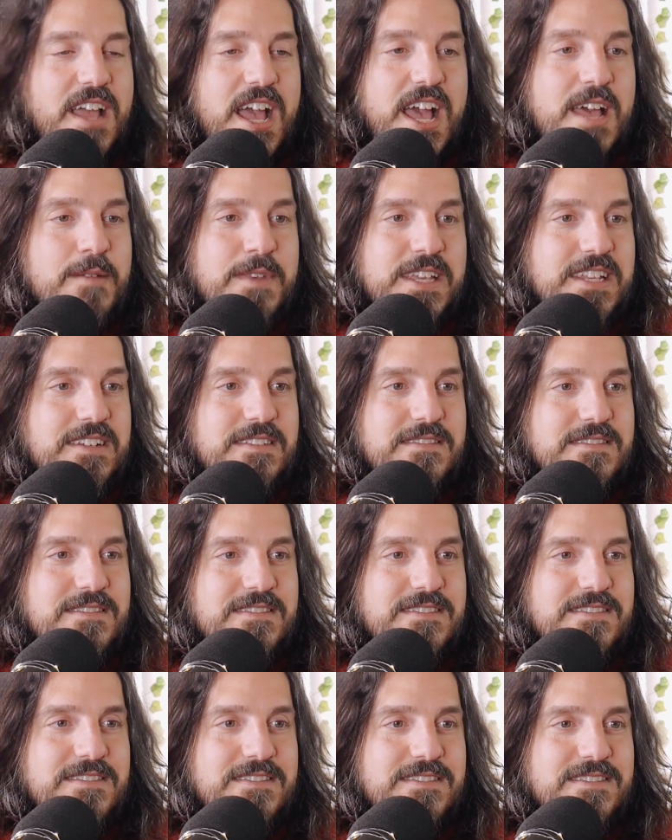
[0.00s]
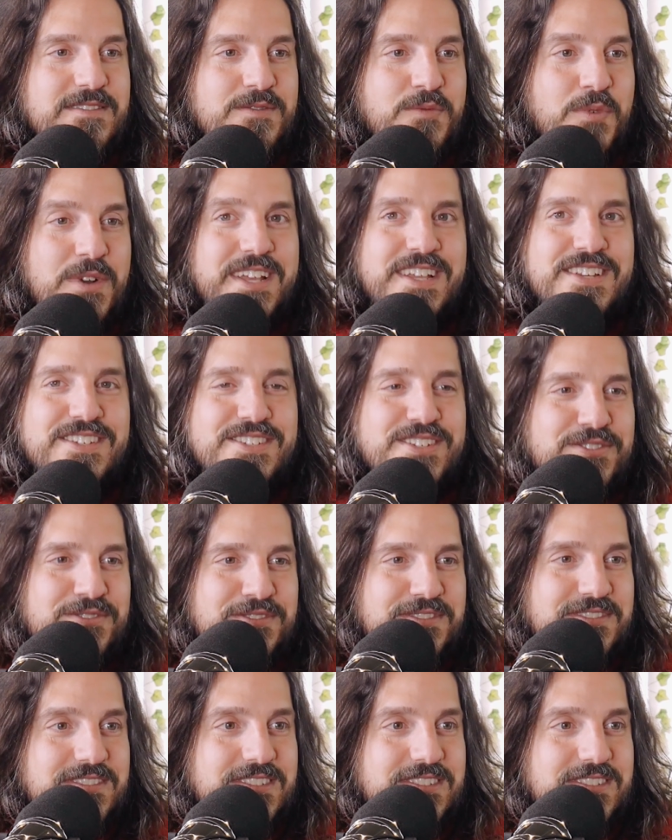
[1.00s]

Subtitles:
I mean, what are you going to do?